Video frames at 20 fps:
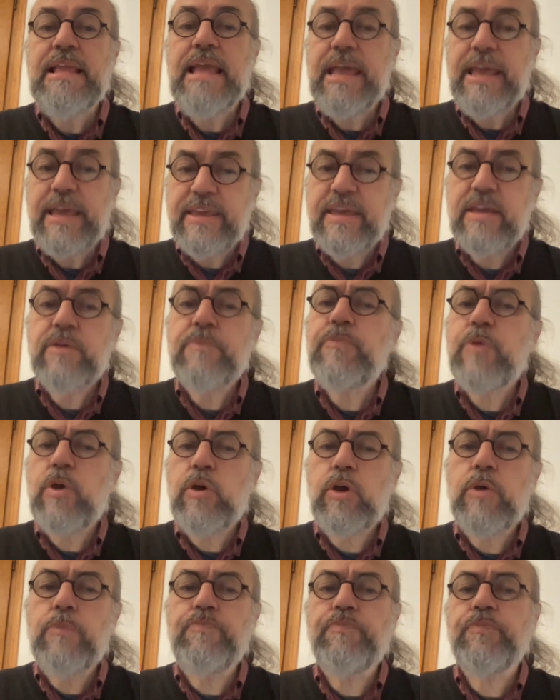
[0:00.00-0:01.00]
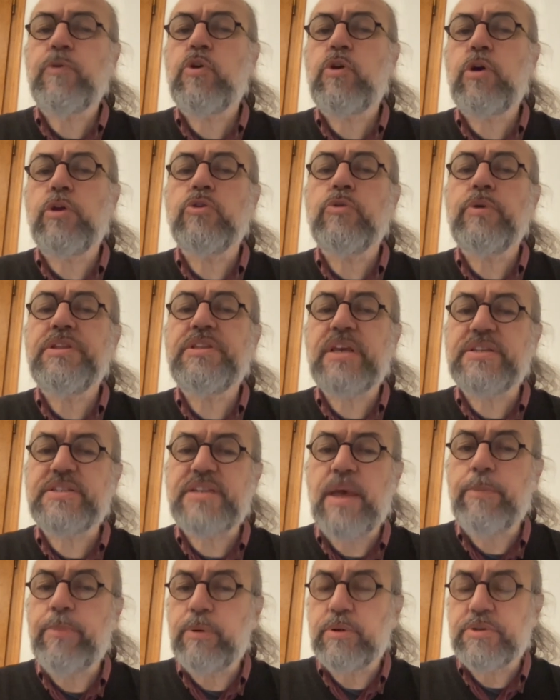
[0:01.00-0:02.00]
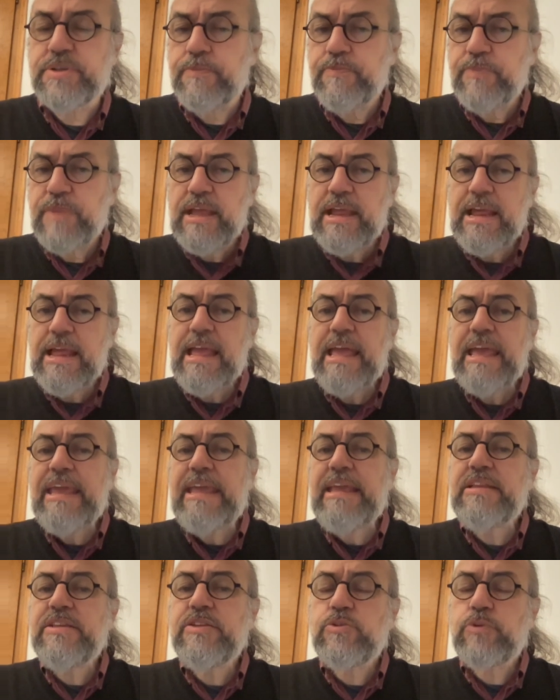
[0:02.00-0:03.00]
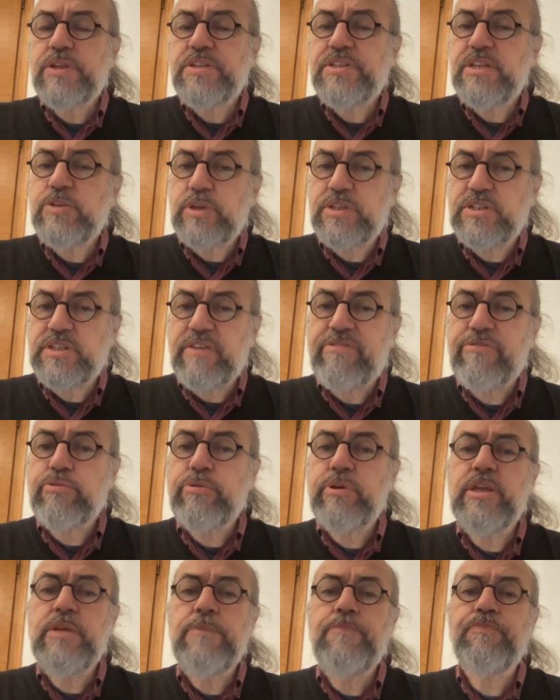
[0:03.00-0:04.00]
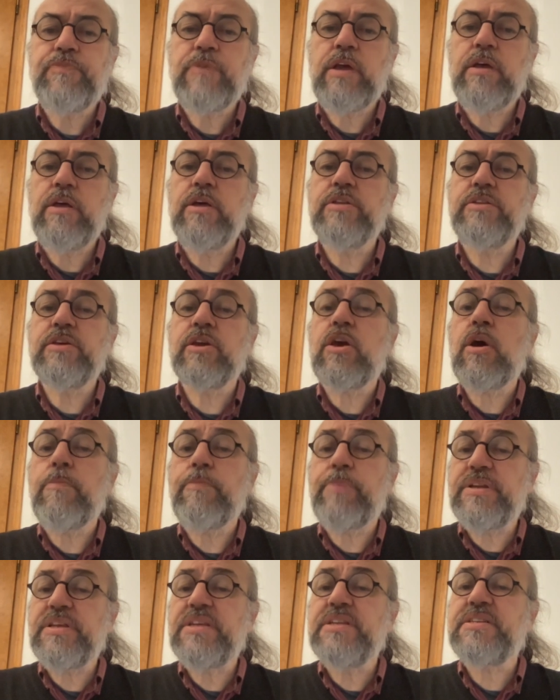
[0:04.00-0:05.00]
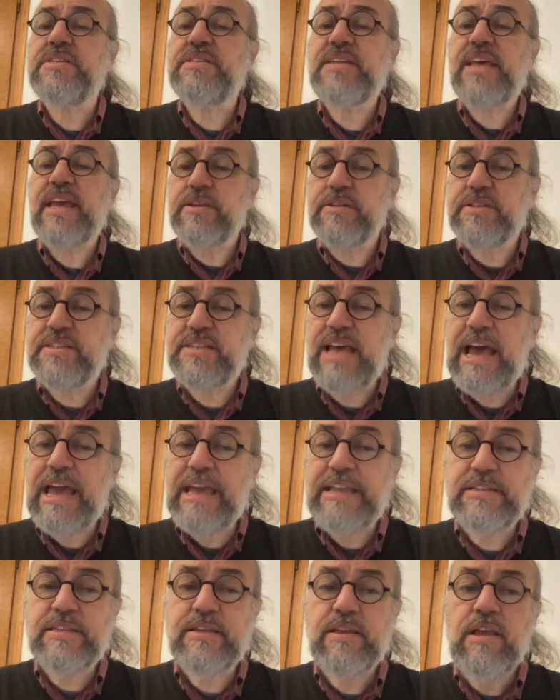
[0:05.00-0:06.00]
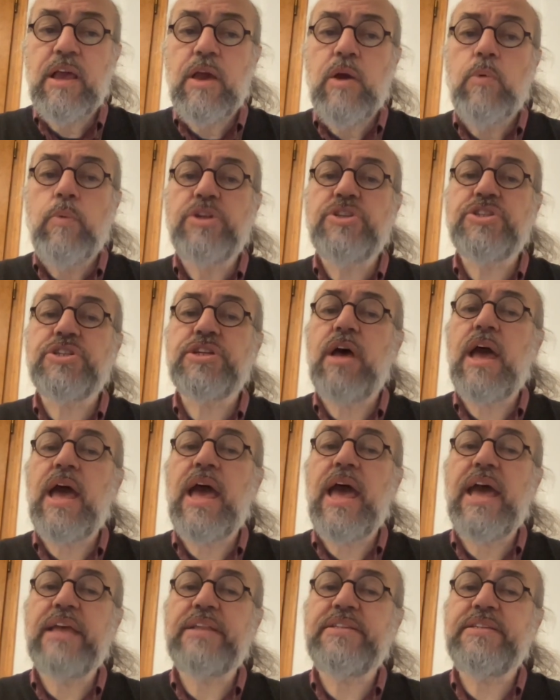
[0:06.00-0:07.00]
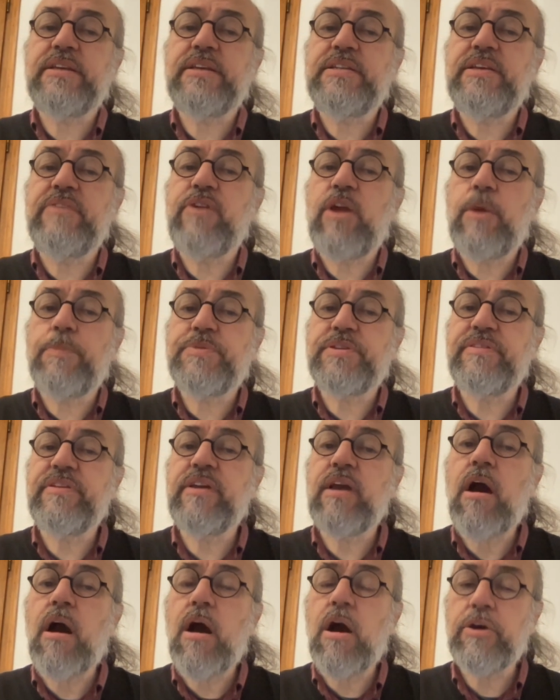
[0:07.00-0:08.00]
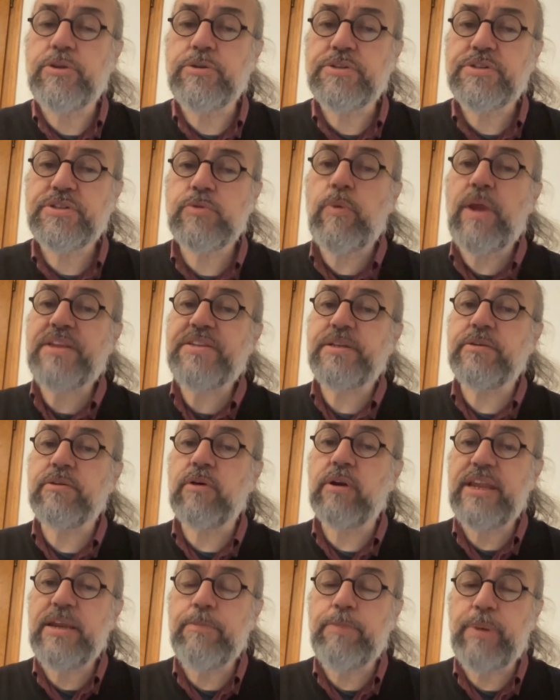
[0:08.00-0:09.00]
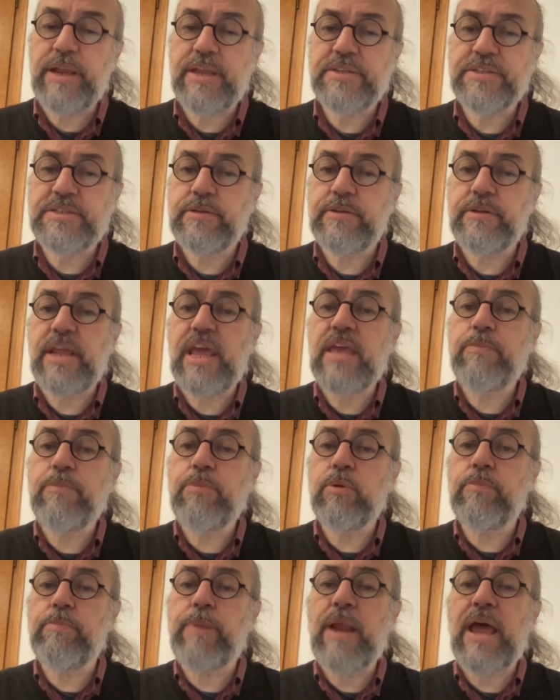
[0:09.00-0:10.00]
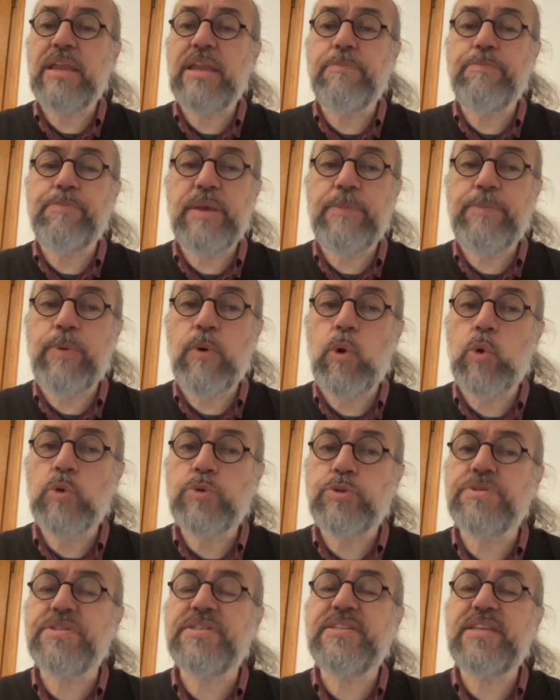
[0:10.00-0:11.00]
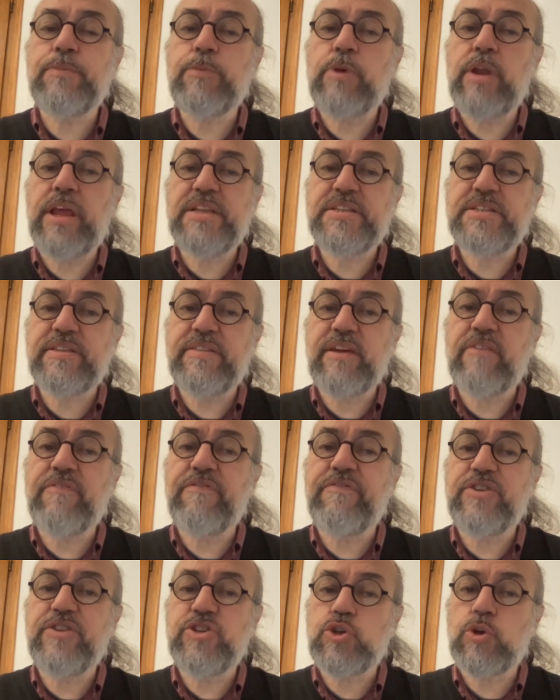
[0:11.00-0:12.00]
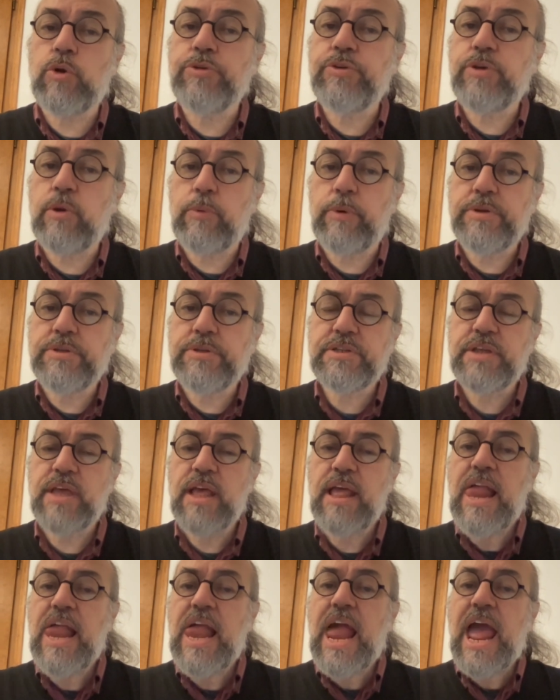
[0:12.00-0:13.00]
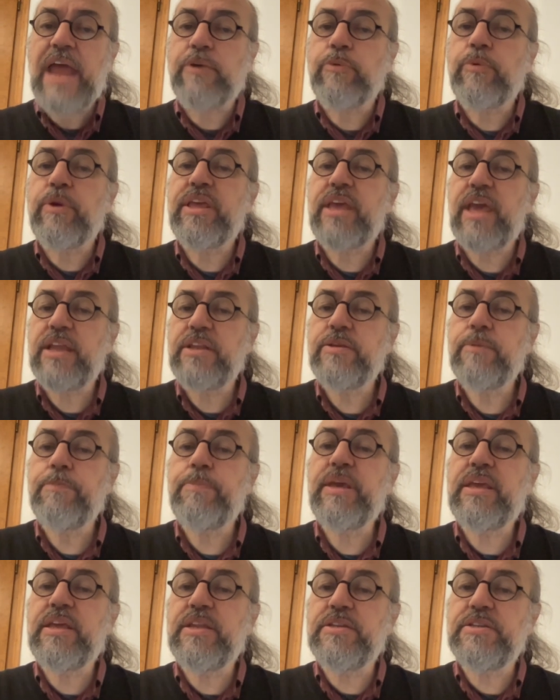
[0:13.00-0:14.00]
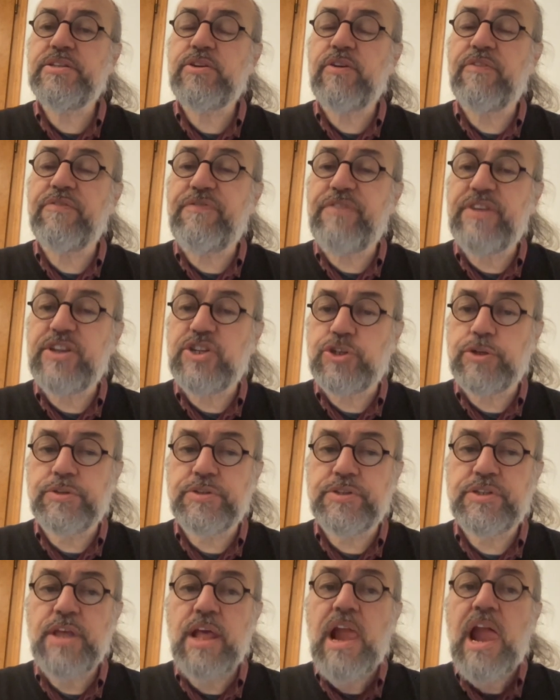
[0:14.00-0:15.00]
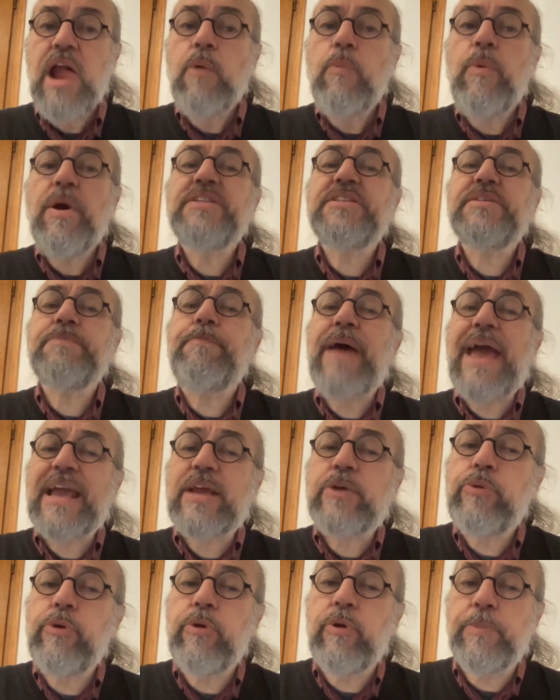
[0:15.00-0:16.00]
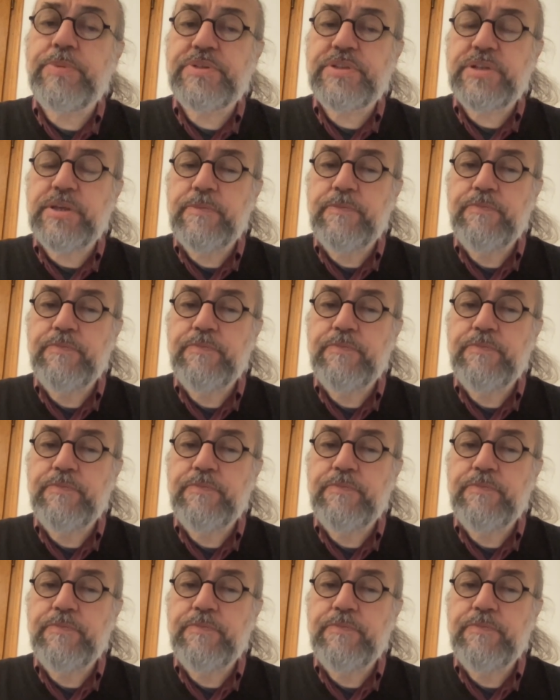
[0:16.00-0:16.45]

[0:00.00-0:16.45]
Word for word: Here, um, concrete examples. In twenty twenty-three, uh, the company's second site, which had developed the Argus retinal implant to enable blind people to stimulate their visual neurons and regain the beginnings of visions, went bankrupt.